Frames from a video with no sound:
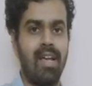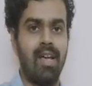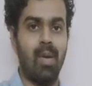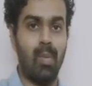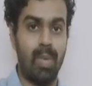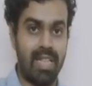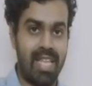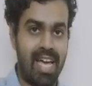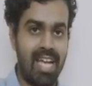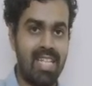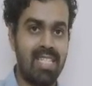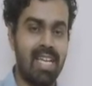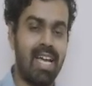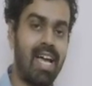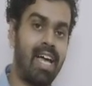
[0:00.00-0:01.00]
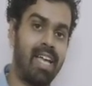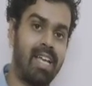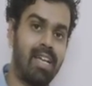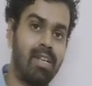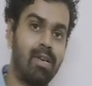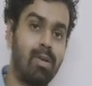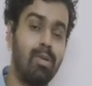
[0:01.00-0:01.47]
With that, I
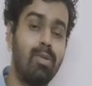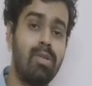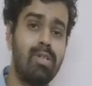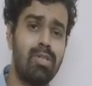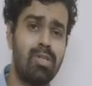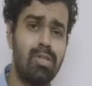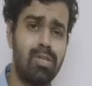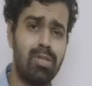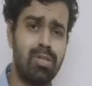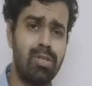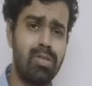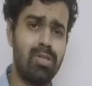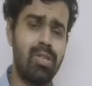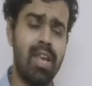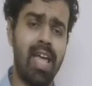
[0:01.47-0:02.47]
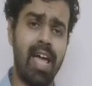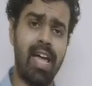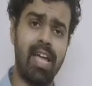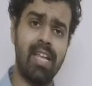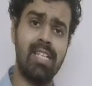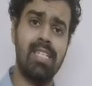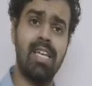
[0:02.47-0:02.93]
conclude,
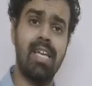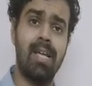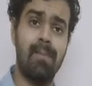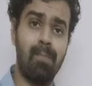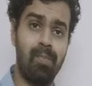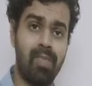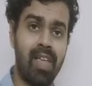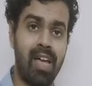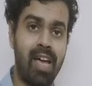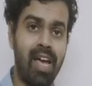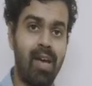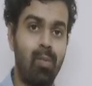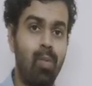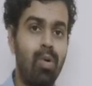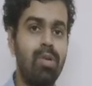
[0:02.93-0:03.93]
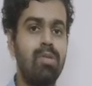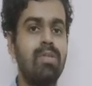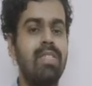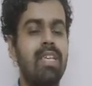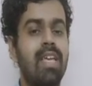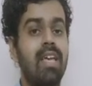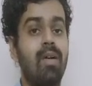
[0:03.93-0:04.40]
and I want to
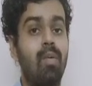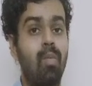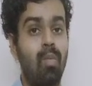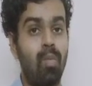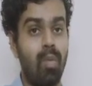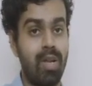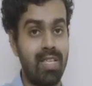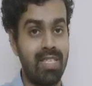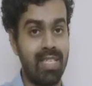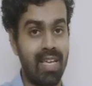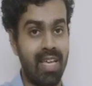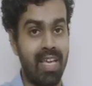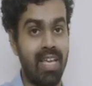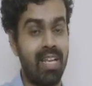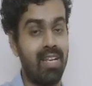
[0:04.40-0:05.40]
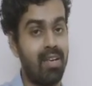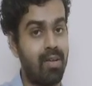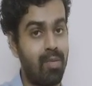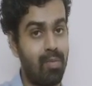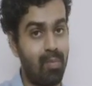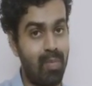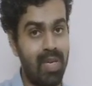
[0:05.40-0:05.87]
say once again,
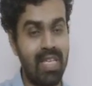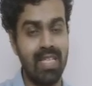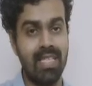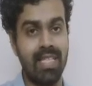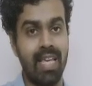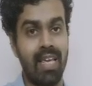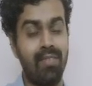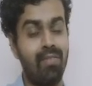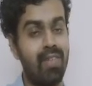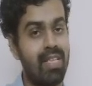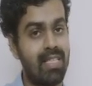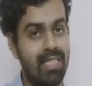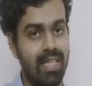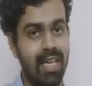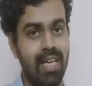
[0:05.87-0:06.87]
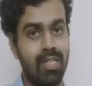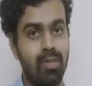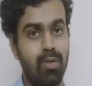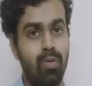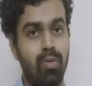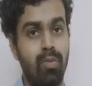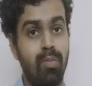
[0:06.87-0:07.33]
be safe, stay at
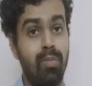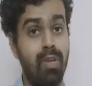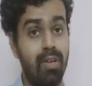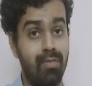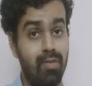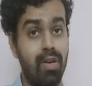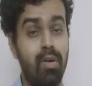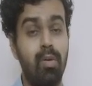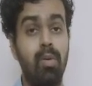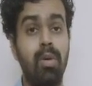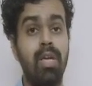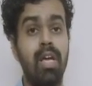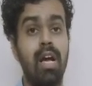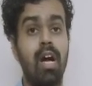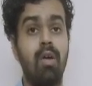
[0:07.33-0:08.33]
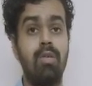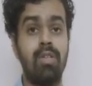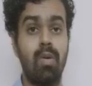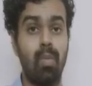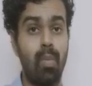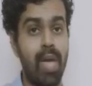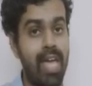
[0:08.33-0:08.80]
home. If you're going out,
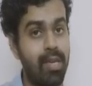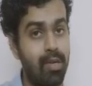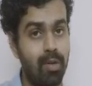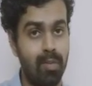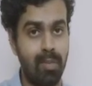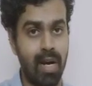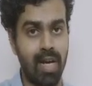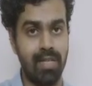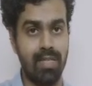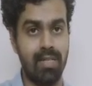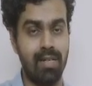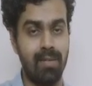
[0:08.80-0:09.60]
wear your mask.